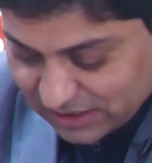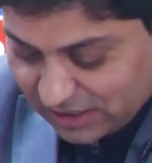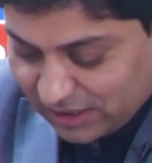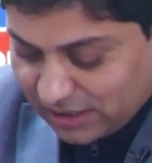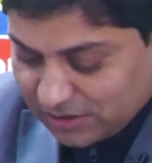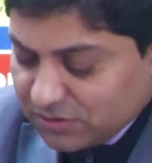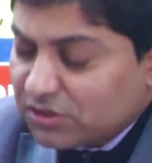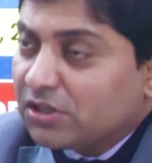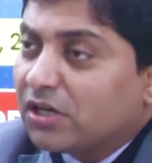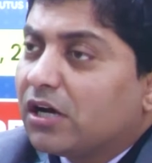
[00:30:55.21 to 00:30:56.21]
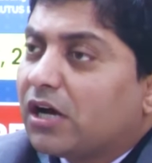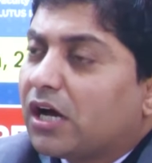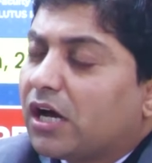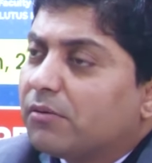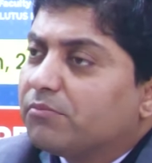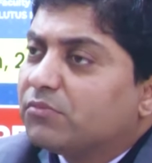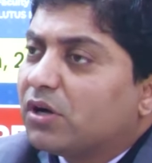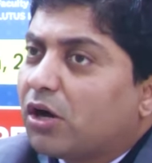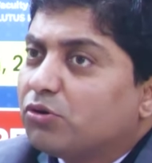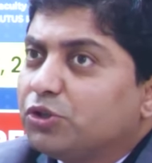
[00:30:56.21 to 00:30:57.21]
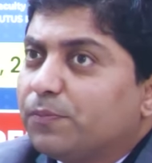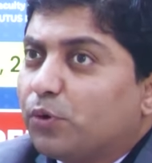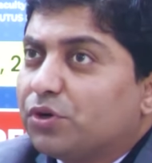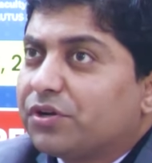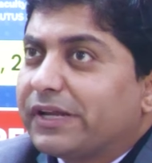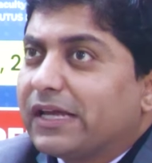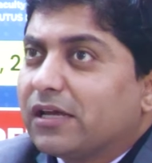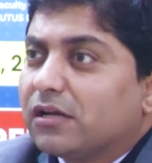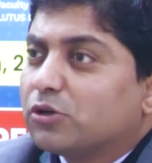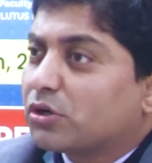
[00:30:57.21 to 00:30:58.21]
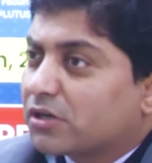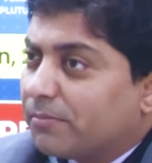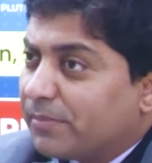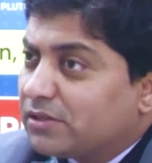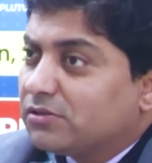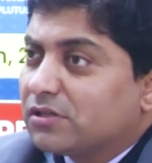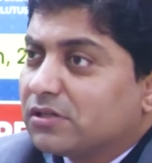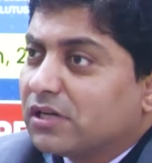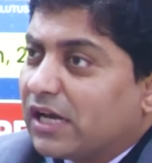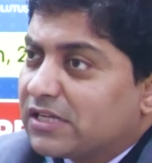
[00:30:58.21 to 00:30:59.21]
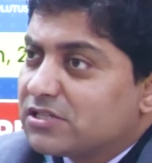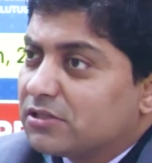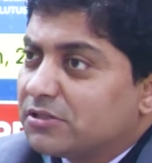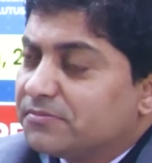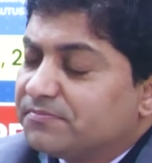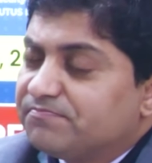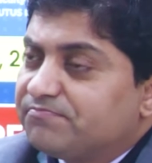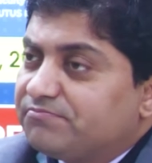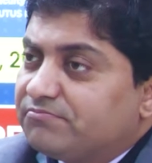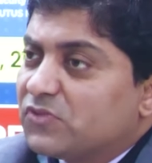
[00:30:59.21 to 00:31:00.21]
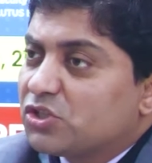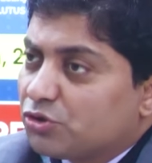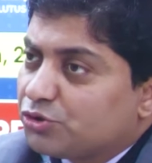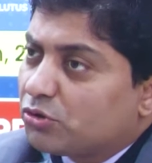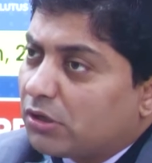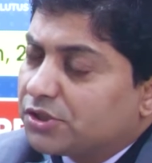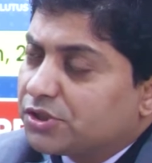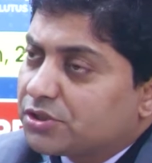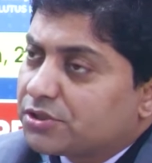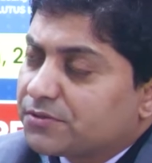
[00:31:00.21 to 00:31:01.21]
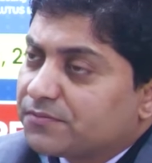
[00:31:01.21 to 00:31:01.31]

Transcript: How do you portray Dr. Ambedkar as a sociologist?